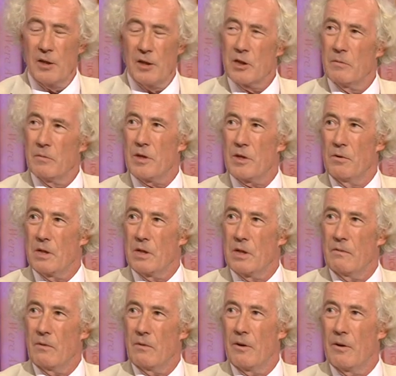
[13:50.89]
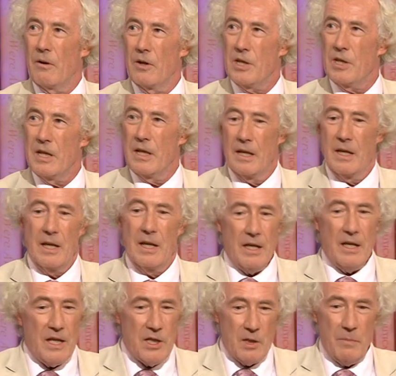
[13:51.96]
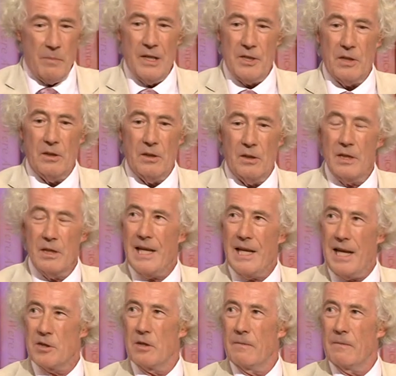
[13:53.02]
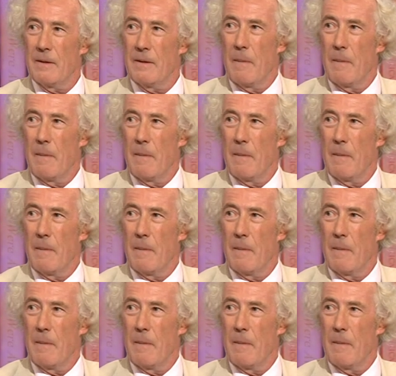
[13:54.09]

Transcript: ultimate source of authority is a political catastrophe.